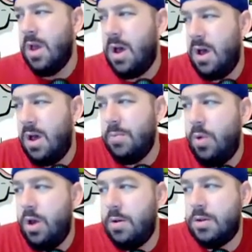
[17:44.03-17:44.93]

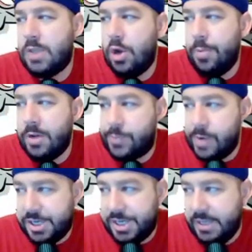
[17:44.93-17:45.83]
Well, so my
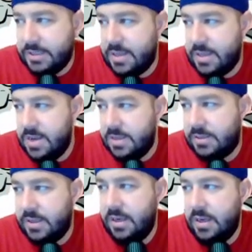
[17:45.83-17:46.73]
spreadsheet
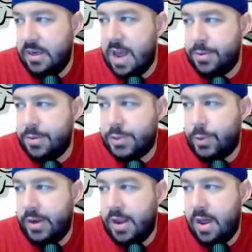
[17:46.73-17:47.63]
says Indianapolis
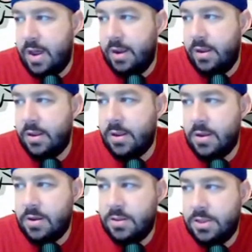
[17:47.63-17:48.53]
29,
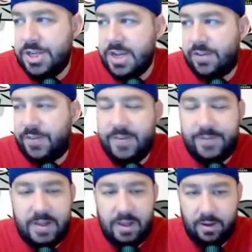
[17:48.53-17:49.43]
the Jets
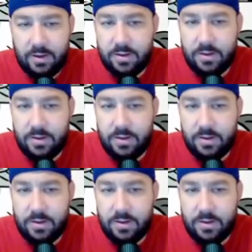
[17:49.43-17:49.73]
15.